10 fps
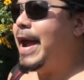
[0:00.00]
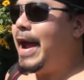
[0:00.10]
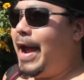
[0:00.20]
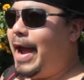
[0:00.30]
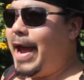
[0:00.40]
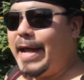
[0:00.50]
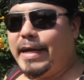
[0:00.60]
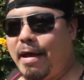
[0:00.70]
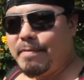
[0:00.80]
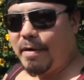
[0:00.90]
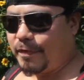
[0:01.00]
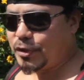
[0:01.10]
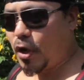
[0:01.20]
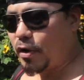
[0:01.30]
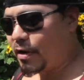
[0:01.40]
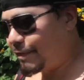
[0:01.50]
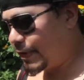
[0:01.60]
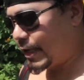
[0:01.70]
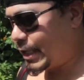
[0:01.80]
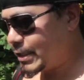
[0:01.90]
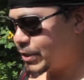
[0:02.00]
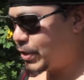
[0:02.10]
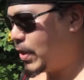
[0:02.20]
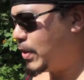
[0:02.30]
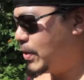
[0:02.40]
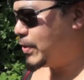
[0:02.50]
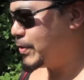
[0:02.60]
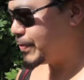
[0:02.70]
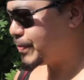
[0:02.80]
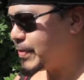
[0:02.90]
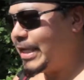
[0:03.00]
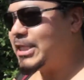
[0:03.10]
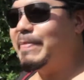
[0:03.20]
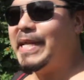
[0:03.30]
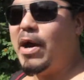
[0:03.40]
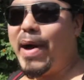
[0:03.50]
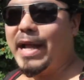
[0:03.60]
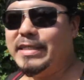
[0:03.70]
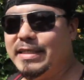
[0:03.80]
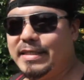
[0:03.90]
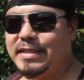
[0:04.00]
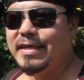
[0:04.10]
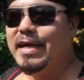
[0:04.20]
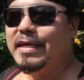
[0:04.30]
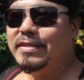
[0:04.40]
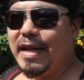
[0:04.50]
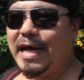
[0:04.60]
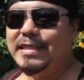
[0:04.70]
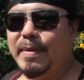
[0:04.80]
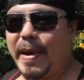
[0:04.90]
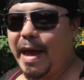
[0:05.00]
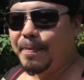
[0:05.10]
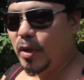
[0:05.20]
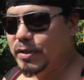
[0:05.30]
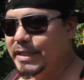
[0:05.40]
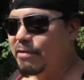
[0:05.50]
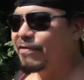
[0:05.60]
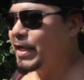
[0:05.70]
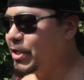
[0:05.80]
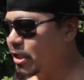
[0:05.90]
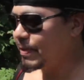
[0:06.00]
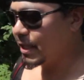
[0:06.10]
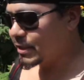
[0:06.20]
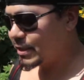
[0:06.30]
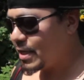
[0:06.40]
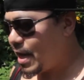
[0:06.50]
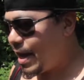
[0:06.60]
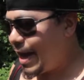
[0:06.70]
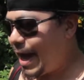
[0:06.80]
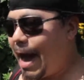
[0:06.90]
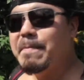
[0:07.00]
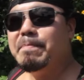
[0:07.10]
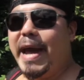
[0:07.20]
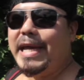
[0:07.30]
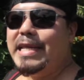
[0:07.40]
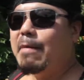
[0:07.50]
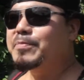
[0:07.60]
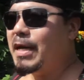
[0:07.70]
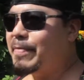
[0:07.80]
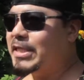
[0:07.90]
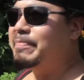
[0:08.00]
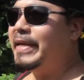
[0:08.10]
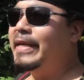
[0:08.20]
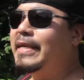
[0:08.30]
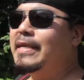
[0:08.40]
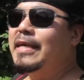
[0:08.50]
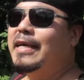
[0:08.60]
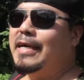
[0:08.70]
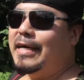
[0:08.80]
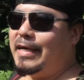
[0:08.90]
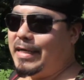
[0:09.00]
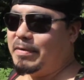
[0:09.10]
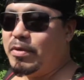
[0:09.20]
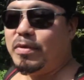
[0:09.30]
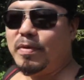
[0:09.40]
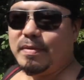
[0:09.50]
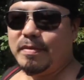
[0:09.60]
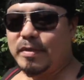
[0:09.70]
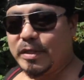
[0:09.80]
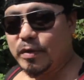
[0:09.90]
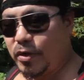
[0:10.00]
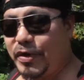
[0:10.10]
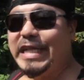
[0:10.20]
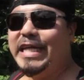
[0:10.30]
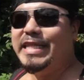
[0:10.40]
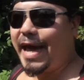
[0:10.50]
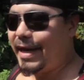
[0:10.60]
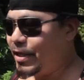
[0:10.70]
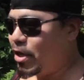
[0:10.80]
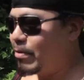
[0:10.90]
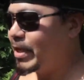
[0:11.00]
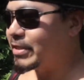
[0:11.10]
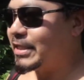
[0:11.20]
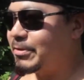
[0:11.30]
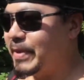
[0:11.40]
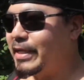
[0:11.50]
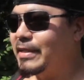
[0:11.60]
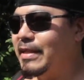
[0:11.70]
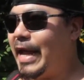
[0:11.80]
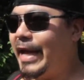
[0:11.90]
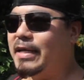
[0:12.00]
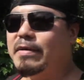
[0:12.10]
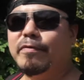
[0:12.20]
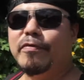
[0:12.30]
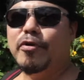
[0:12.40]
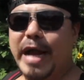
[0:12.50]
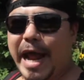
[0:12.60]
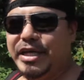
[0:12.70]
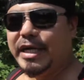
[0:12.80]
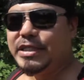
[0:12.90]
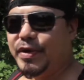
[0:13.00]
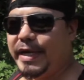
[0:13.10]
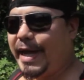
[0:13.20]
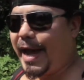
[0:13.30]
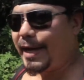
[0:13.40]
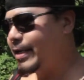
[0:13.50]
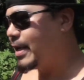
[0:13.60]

and I'm a photographer. So, it's been a while since the last time I upload some videos because um, my laptop has been uh, already dead. You know, because it's been like for nine years already, and